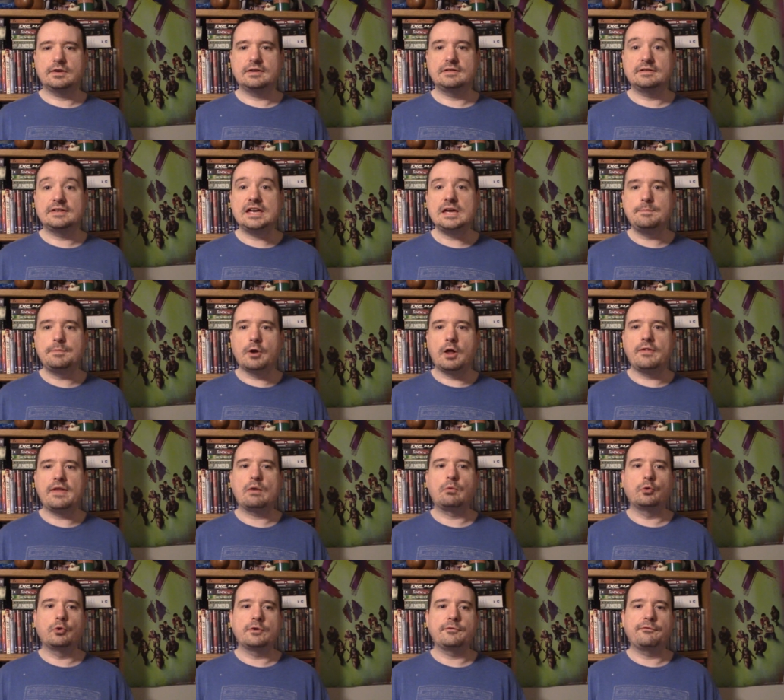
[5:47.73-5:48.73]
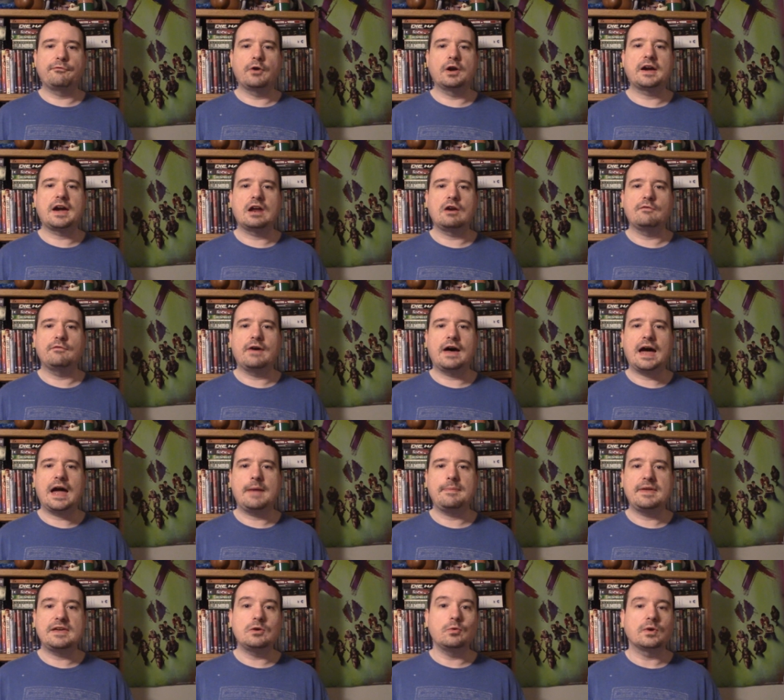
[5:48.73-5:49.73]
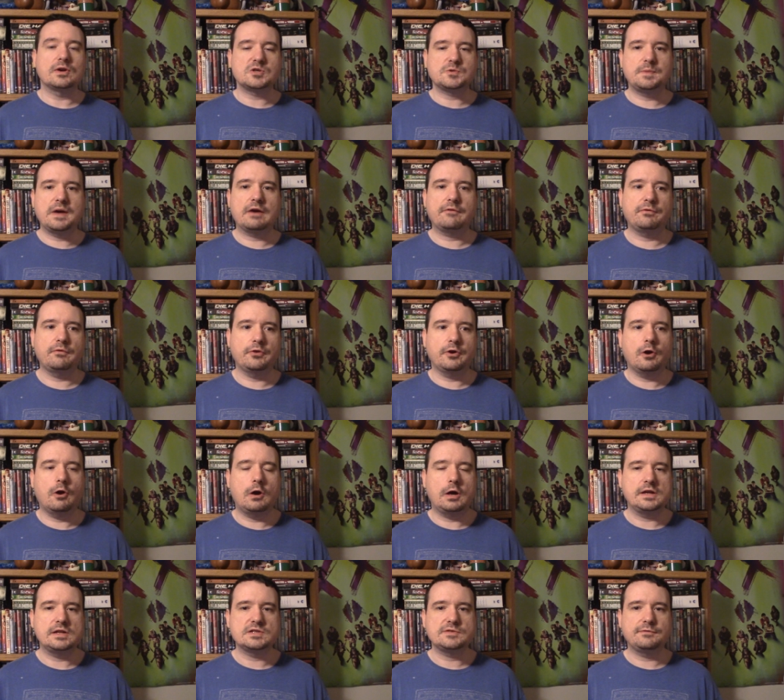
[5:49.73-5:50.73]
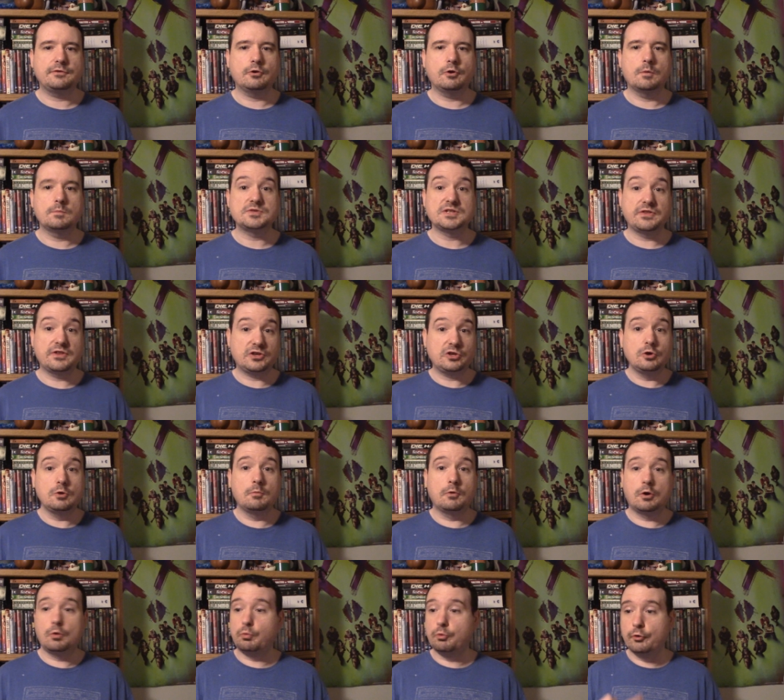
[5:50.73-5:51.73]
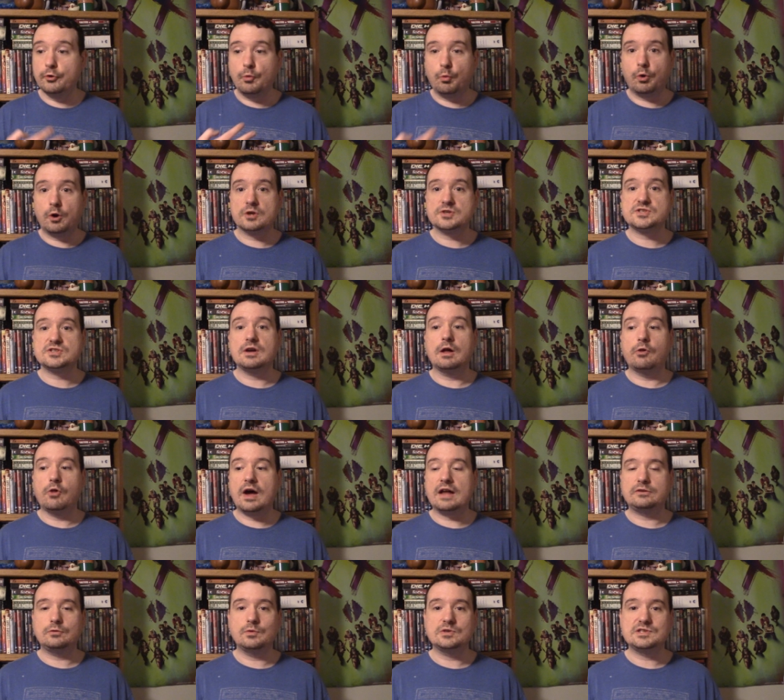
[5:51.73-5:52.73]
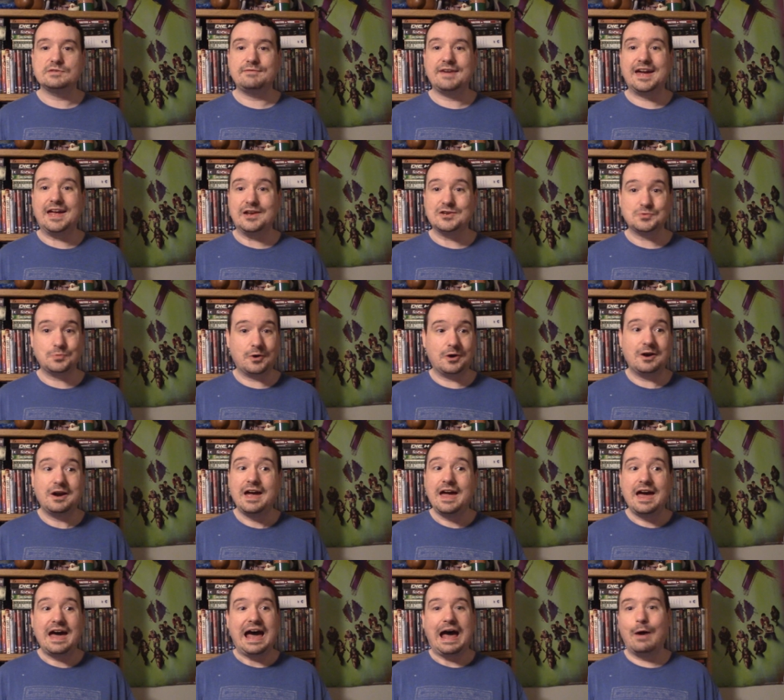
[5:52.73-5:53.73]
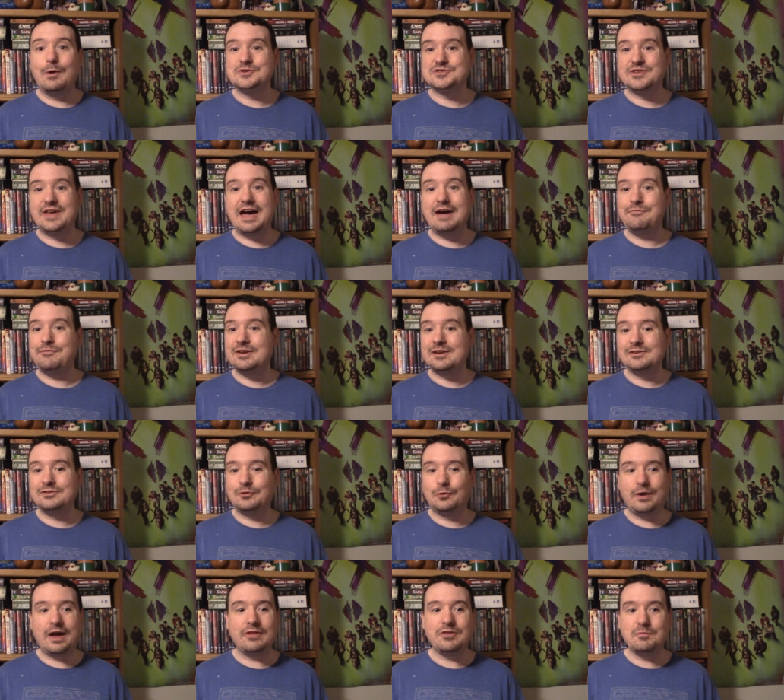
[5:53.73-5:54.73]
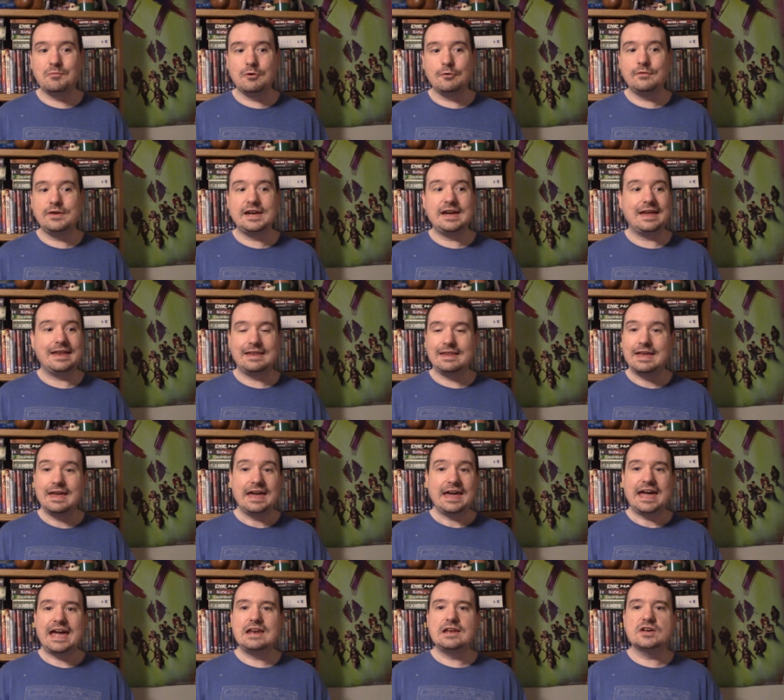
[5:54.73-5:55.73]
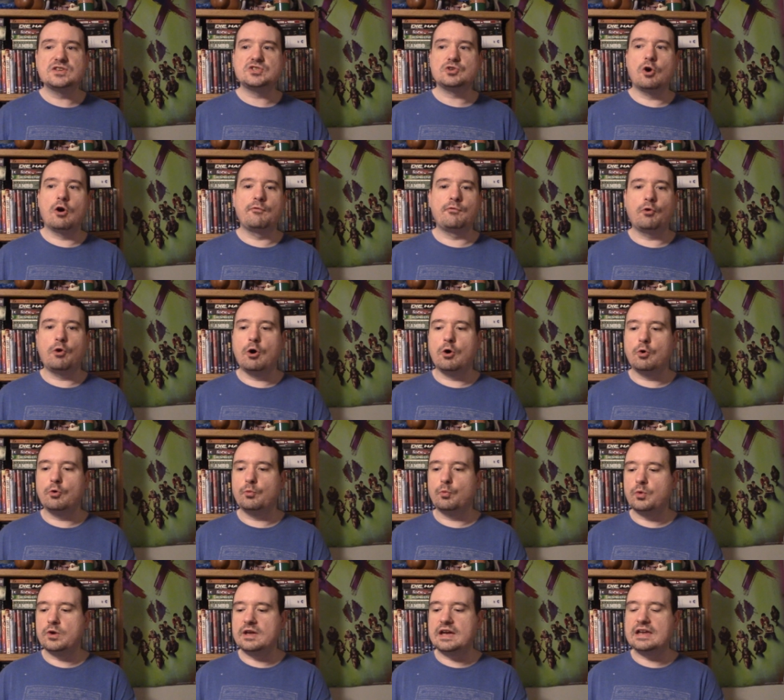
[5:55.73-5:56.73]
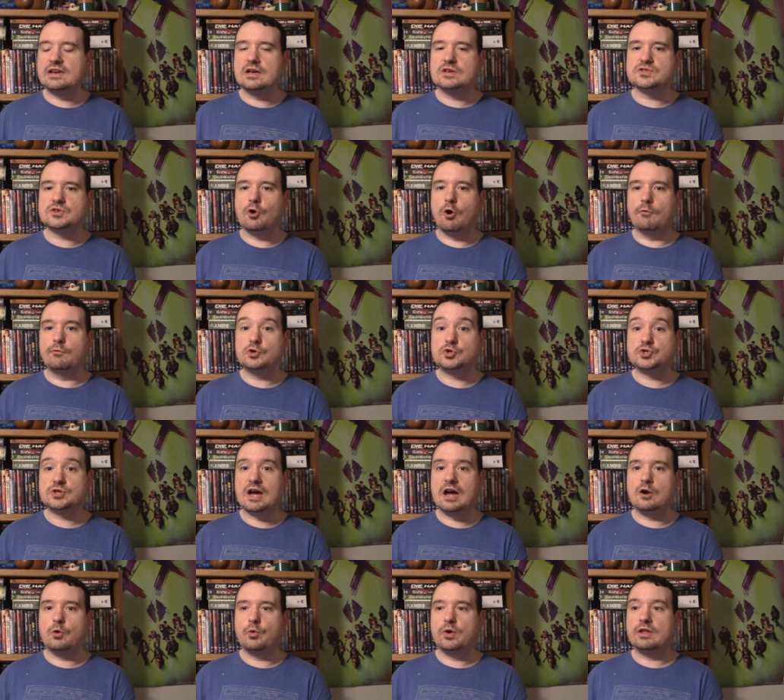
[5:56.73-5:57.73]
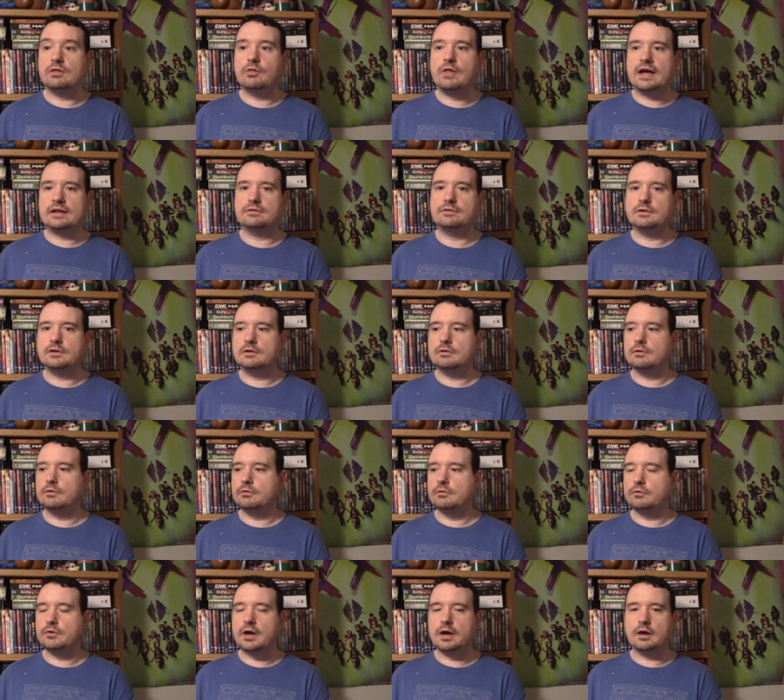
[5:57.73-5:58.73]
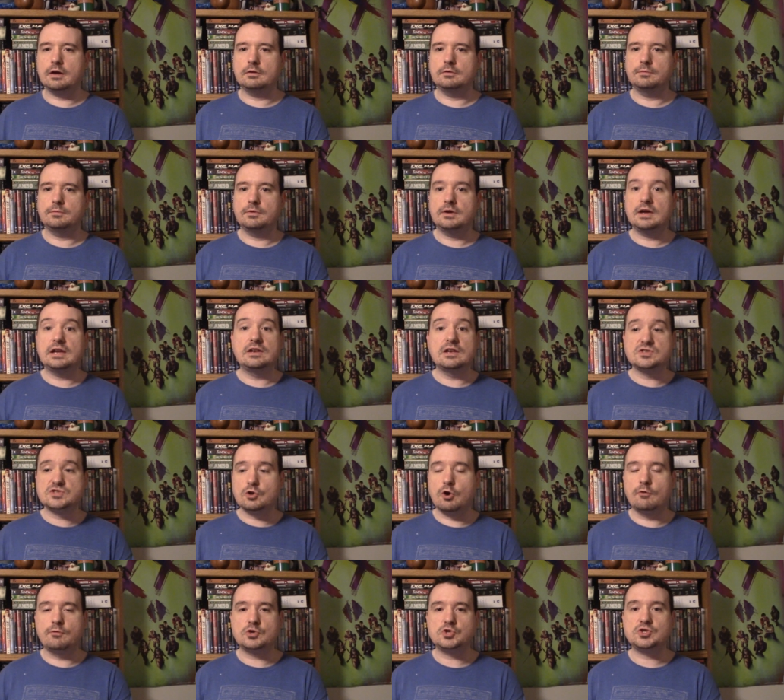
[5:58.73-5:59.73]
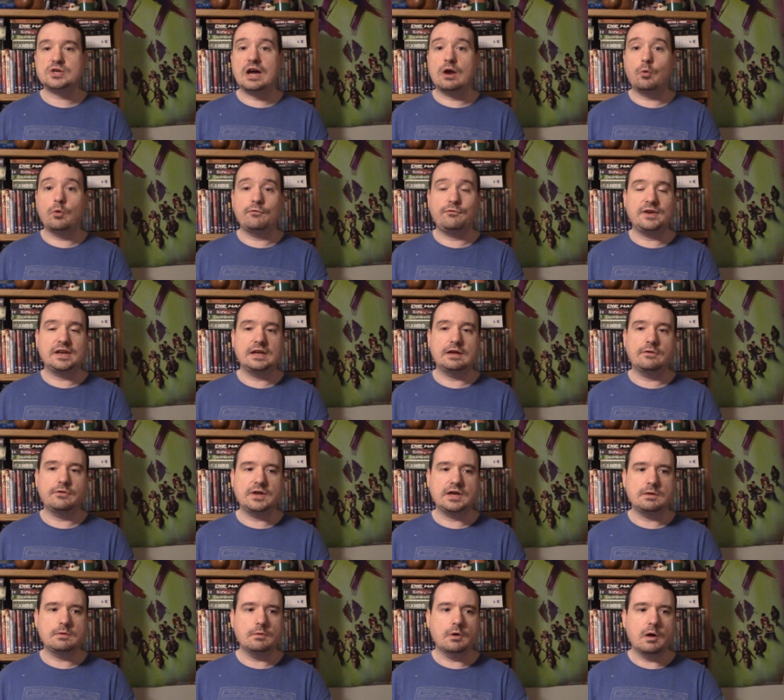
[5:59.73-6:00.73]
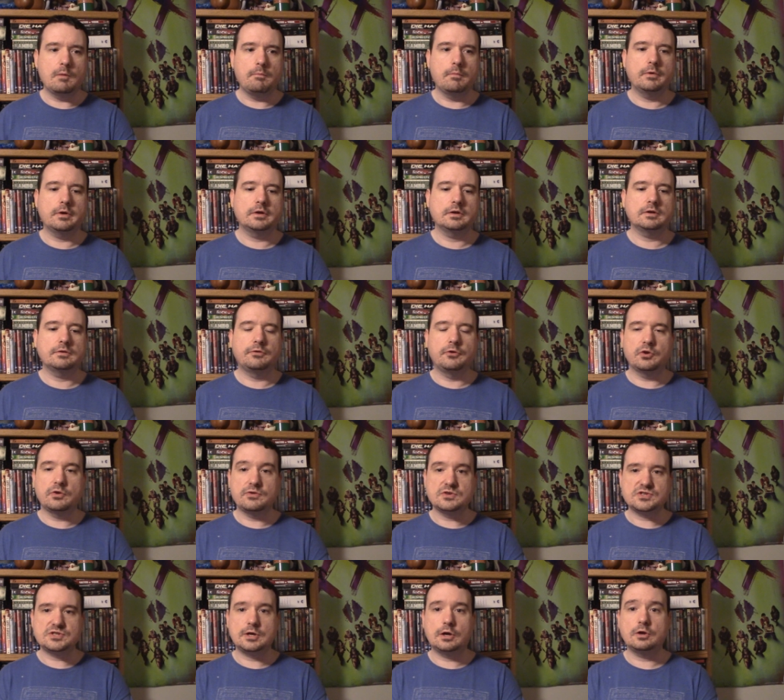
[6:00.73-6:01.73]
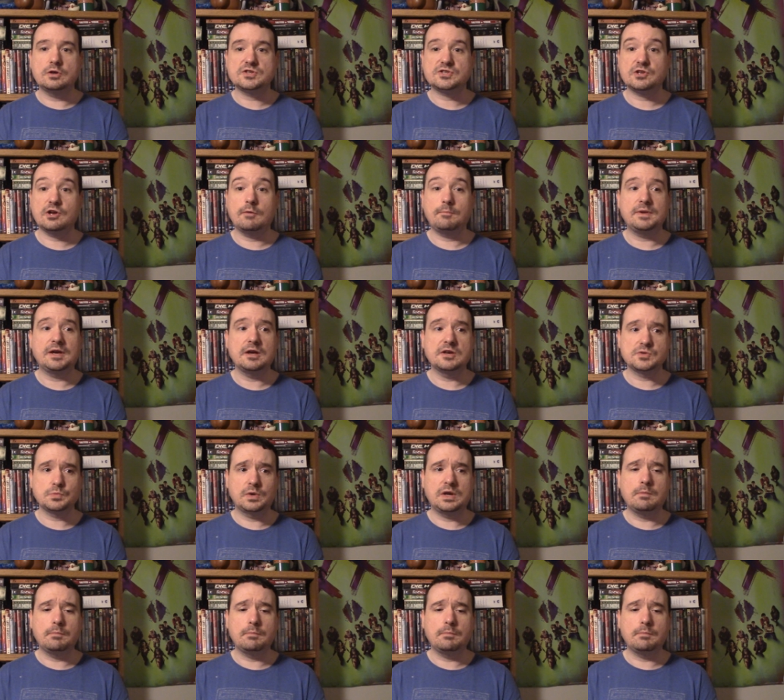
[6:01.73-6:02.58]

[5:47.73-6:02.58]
keep it on that really fun kind of vibe that you expect from the Guardians films. And the humor really works a lot to its advantage, where I was laughing throughout the movie, and it doesn't overall, it doesn't overshadow it like the, it doesn't overshadow with any of the serious stuff, because when it